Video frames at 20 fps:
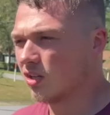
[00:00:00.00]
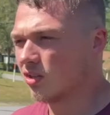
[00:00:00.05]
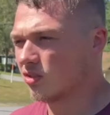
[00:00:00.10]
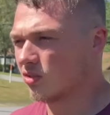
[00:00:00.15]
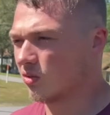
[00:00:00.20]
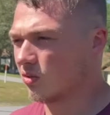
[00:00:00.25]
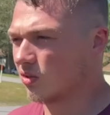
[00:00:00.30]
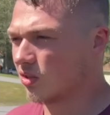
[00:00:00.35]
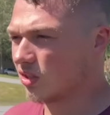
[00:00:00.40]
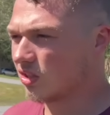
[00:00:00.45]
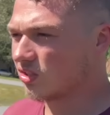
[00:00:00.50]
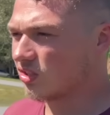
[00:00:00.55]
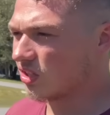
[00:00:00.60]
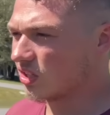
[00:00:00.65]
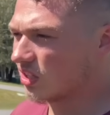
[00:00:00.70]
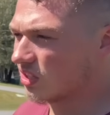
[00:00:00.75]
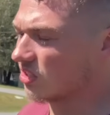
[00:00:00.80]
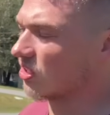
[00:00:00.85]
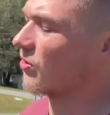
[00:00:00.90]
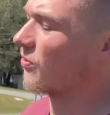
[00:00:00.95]
So this
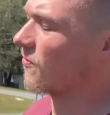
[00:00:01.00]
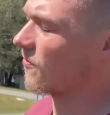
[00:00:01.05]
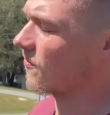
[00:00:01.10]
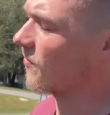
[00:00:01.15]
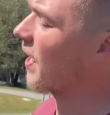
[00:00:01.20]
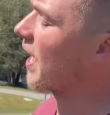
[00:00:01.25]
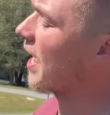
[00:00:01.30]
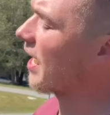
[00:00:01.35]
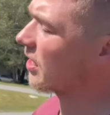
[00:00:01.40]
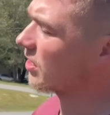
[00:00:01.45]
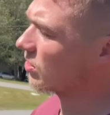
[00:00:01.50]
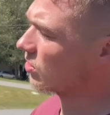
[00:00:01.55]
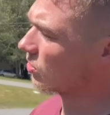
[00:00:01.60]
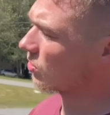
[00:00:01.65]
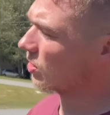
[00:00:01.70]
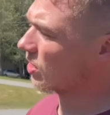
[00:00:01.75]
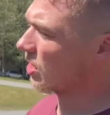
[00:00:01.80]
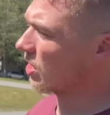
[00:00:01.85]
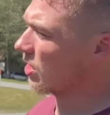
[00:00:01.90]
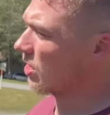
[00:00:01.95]
is a
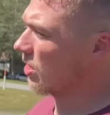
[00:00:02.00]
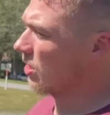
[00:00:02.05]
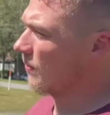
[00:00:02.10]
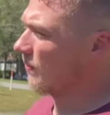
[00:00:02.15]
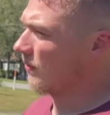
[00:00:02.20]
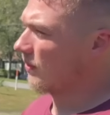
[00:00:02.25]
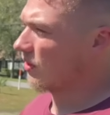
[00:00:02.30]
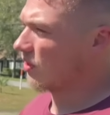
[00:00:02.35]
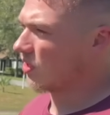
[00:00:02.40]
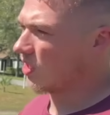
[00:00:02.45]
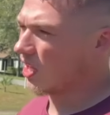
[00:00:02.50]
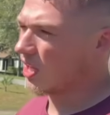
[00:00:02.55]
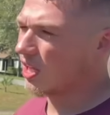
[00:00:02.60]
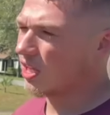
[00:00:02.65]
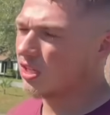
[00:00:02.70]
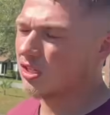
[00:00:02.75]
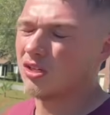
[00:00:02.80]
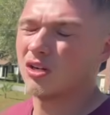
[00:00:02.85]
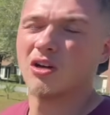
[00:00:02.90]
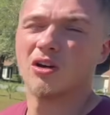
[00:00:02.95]
factory
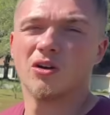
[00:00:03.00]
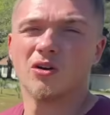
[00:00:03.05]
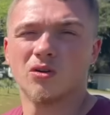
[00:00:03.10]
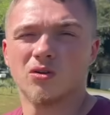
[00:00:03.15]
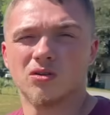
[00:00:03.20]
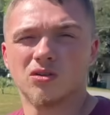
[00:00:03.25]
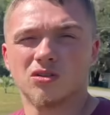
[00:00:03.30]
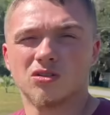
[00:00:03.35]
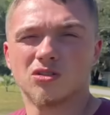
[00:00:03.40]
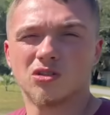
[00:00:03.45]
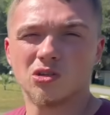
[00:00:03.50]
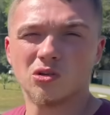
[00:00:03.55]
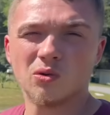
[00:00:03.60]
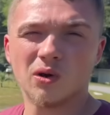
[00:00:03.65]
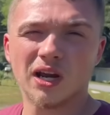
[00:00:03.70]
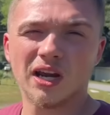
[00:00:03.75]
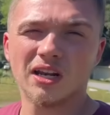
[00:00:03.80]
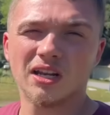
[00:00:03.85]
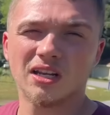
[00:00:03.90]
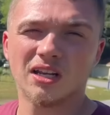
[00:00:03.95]
K code
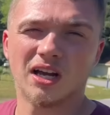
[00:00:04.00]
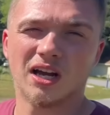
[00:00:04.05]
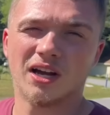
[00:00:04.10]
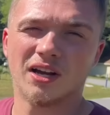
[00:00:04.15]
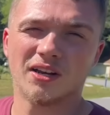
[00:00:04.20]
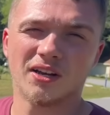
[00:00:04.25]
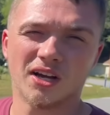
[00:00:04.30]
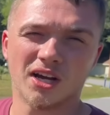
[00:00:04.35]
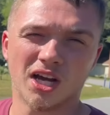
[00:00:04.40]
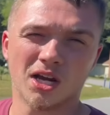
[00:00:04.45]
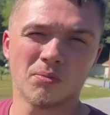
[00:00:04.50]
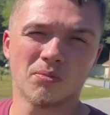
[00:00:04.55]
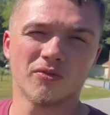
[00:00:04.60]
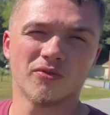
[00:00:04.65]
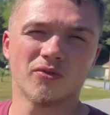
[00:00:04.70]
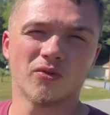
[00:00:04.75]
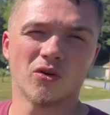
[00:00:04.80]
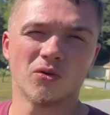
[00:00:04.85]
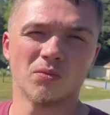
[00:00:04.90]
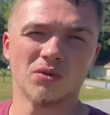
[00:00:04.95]
289 high
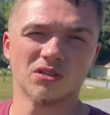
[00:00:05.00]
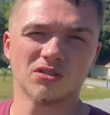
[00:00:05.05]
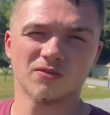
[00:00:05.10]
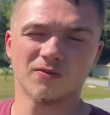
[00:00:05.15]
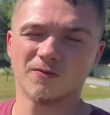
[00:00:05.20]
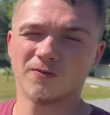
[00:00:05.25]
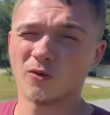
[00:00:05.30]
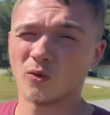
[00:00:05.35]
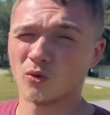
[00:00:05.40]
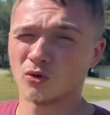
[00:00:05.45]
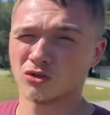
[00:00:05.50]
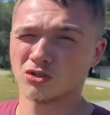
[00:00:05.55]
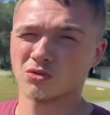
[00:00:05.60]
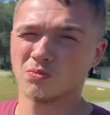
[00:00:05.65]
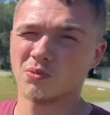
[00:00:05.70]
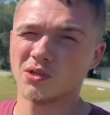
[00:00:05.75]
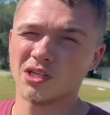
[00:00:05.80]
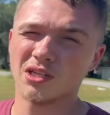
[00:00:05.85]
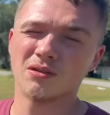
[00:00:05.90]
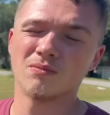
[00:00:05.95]
performance
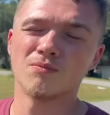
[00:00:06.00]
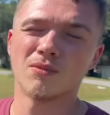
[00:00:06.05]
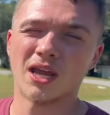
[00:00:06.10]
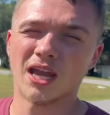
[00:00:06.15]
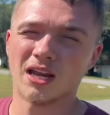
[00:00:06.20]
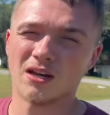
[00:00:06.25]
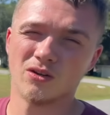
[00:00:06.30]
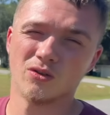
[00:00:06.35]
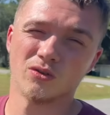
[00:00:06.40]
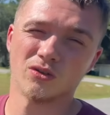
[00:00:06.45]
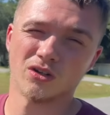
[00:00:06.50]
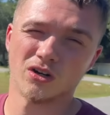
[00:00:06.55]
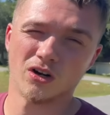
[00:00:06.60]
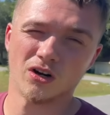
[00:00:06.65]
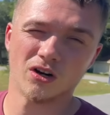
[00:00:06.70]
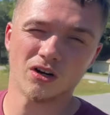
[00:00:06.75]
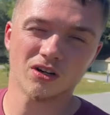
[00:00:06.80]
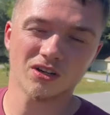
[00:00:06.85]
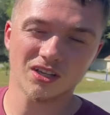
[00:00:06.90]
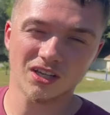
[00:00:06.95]
4-speed manual
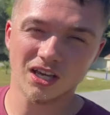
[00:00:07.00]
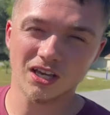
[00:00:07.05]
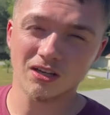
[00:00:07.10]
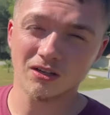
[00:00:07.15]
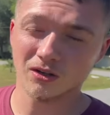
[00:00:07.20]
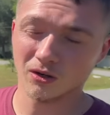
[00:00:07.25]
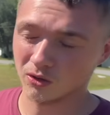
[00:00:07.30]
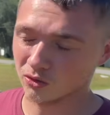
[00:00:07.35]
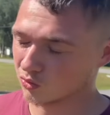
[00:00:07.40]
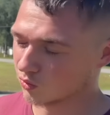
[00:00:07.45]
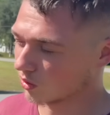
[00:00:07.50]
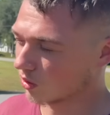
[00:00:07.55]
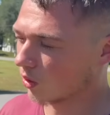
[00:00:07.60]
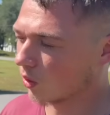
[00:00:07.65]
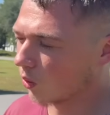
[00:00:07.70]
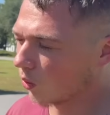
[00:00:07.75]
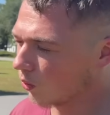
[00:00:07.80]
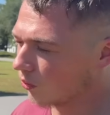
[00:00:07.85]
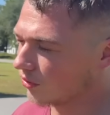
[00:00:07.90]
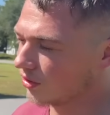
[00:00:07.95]
car. K codes were
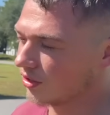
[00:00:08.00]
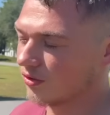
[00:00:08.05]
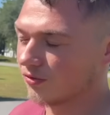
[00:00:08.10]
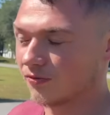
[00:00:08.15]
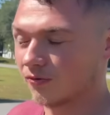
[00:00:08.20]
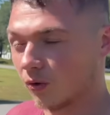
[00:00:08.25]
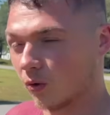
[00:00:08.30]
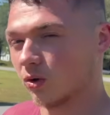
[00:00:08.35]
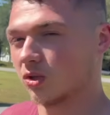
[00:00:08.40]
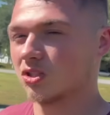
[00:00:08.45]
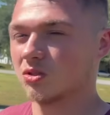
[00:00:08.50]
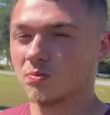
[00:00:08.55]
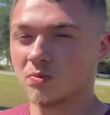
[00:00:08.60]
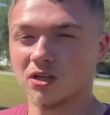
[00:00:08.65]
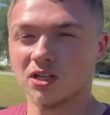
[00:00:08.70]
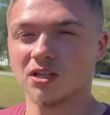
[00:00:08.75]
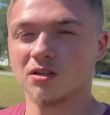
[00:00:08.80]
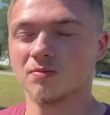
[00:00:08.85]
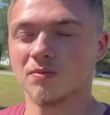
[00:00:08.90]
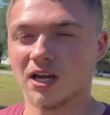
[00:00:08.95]
only
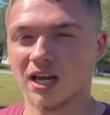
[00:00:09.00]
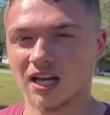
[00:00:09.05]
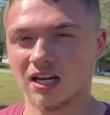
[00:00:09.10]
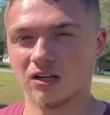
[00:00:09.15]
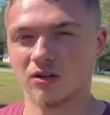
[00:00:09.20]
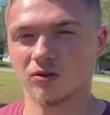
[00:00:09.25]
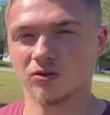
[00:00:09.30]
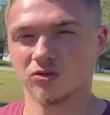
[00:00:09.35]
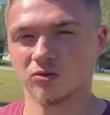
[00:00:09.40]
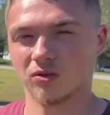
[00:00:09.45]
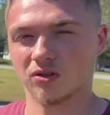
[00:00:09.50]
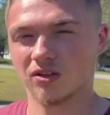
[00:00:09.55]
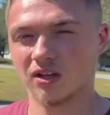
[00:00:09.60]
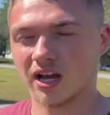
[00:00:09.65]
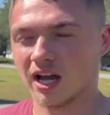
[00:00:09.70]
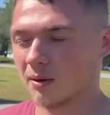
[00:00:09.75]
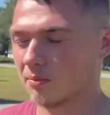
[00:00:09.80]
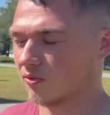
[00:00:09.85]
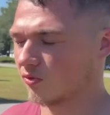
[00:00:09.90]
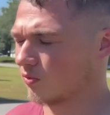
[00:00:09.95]
4-speed manuals with
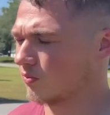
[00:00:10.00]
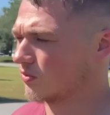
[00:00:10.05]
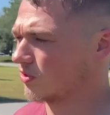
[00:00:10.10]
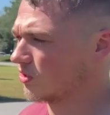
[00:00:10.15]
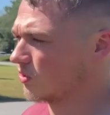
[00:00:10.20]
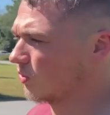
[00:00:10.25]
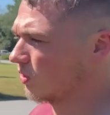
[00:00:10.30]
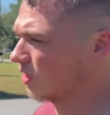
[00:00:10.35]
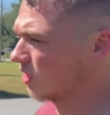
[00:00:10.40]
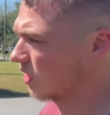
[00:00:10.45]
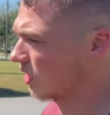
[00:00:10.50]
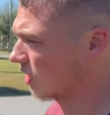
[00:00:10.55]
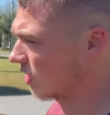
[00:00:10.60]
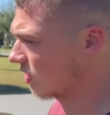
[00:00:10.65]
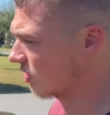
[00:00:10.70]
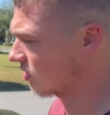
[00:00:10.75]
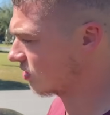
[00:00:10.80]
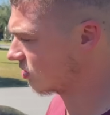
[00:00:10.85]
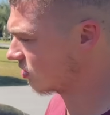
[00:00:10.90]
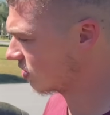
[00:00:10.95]
high performance
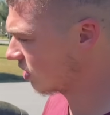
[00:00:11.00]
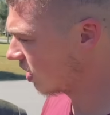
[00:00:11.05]
289s.